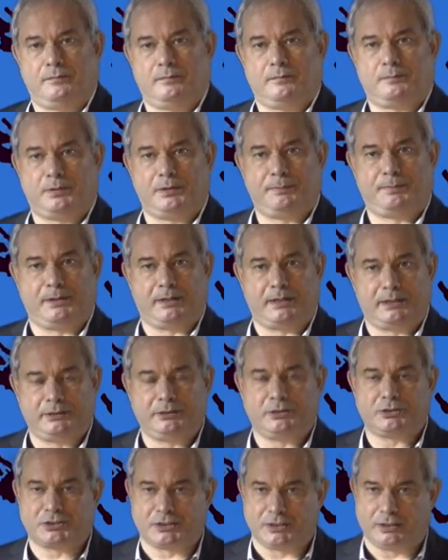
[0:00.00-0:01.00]
preparing
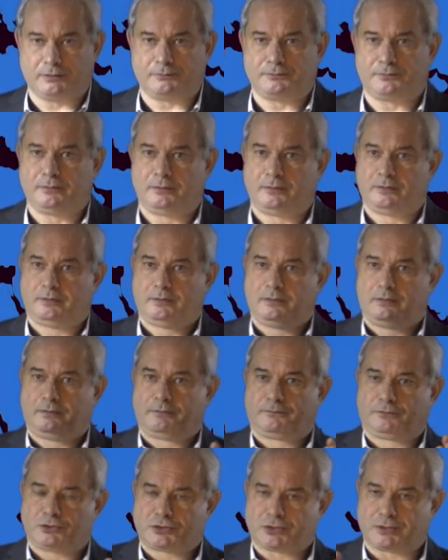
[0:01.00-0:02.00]
yourself
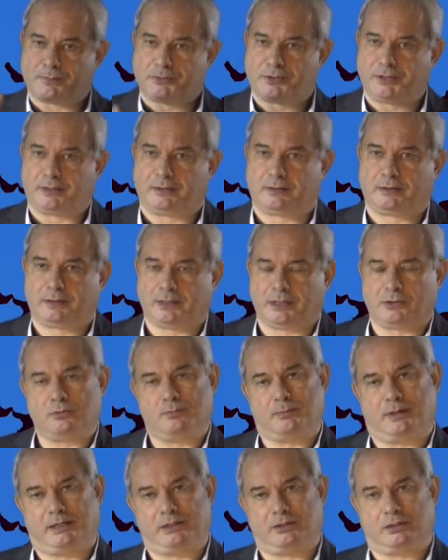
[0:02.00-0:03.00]
for something that you
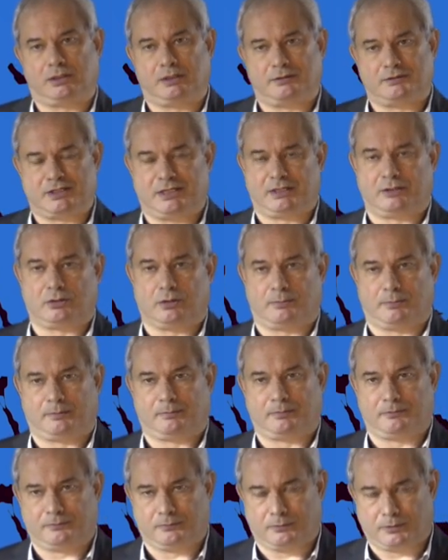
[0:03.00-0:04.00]
might not have seen coming
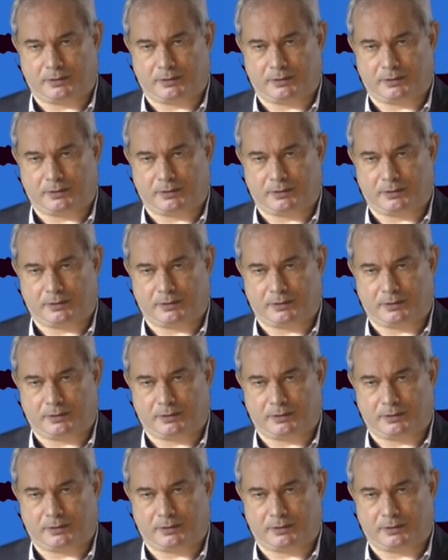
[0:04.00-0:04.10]
before.